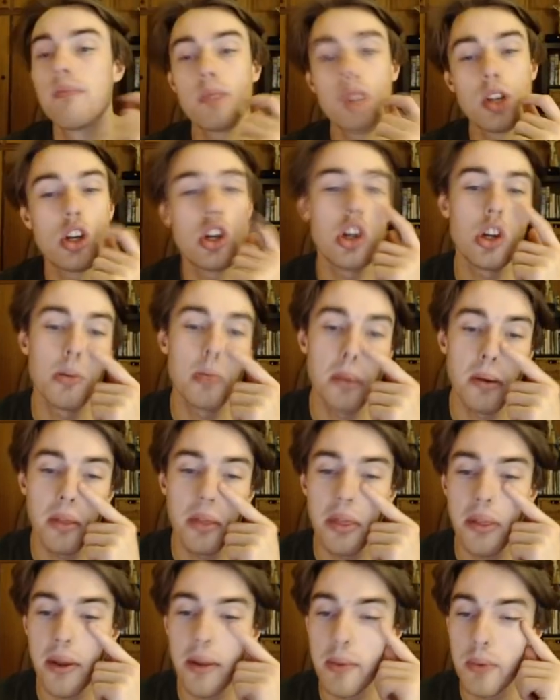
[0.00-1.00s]

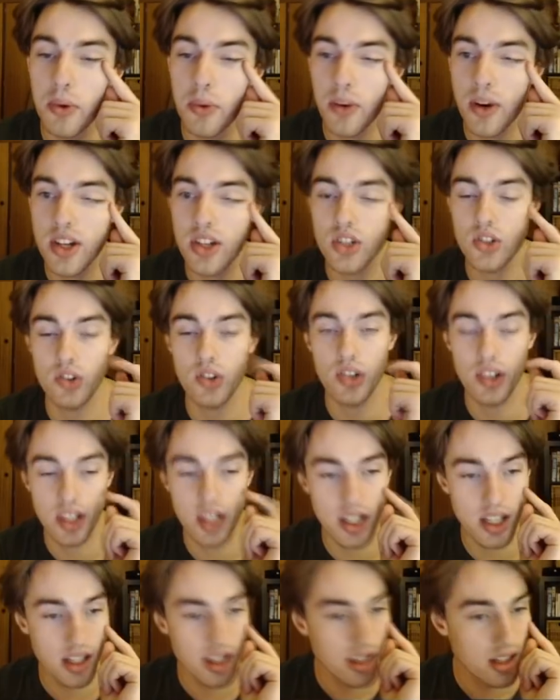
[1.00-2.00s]
Cuban themed restaurant
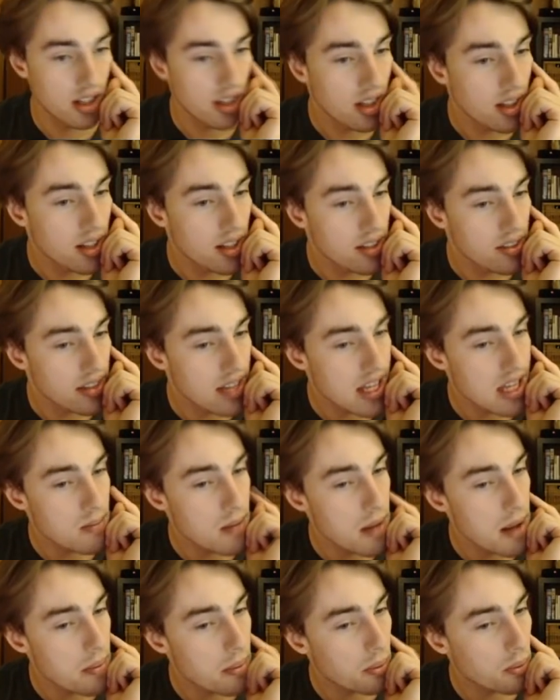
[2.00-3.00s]
here. These
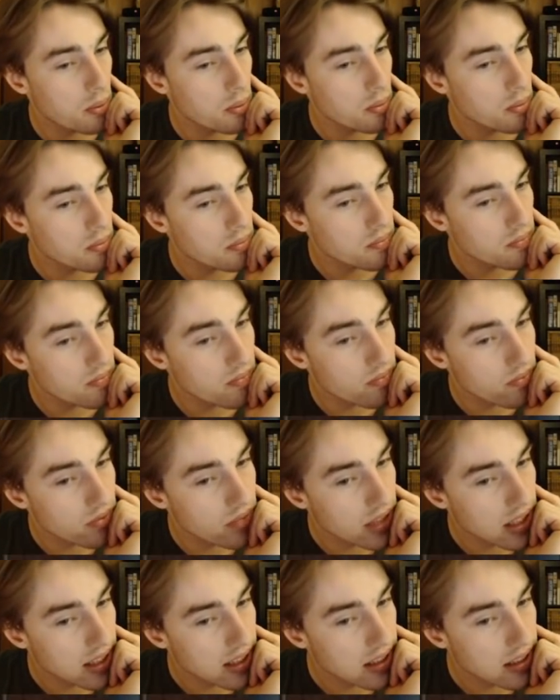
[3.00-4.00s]
people,
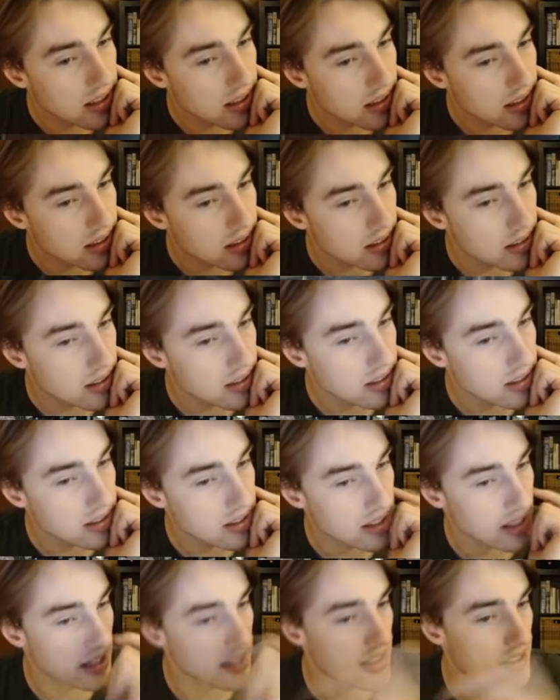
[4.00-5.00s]

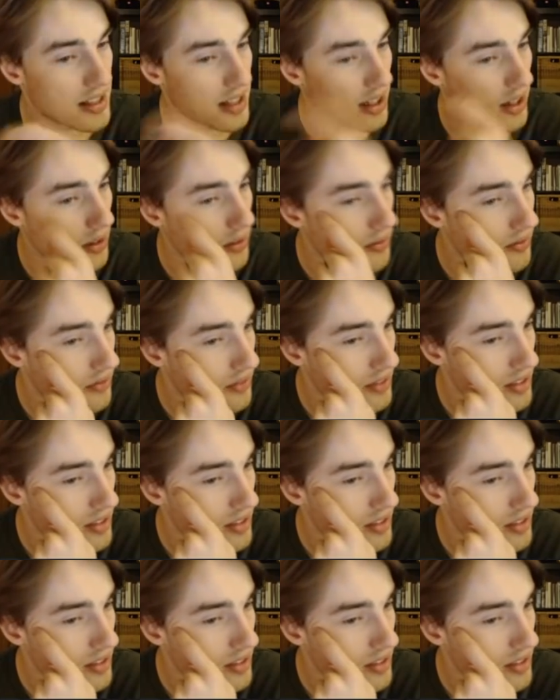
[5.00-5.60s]
it's hard to tell.